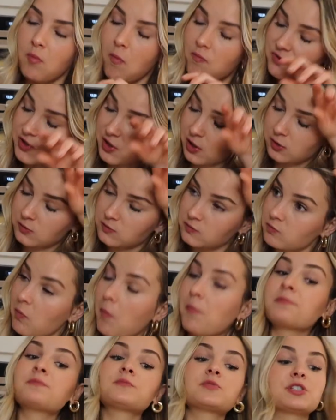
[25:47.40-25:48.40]
So
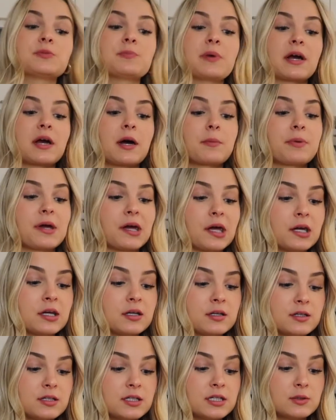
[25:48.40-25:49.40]
she got back in,
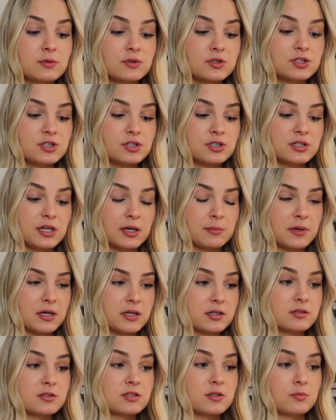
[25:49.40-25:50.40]
and he was just like
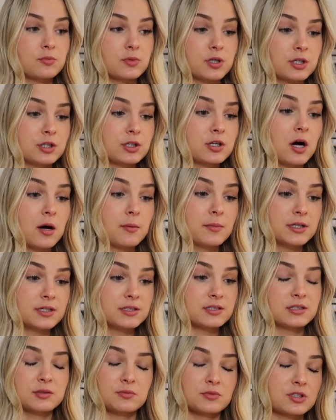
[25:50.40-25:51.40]
making some weird
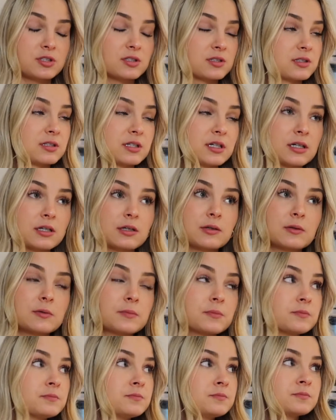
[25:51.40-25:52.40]
comments. I was just like,
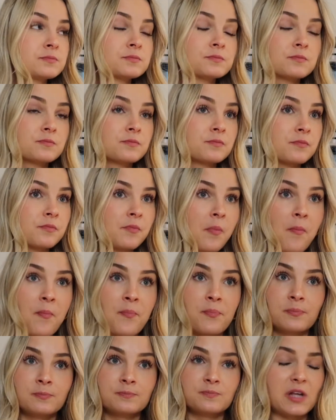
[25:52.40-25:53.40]

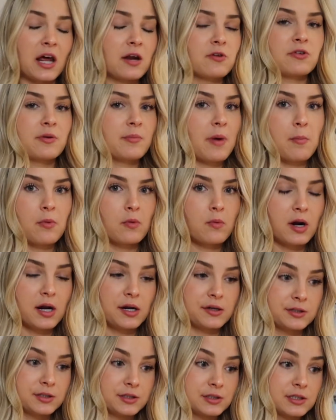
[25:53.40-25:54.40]
I don't remember what
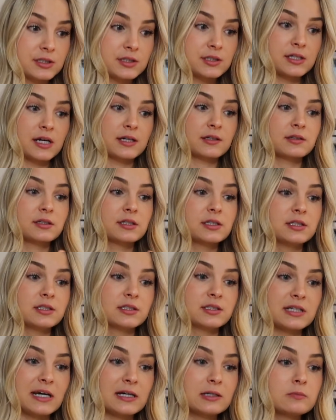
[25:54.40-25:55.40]
exactly he
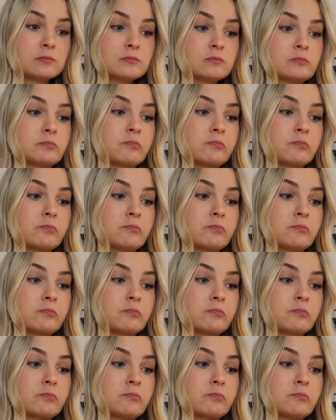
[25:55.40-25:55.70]
said,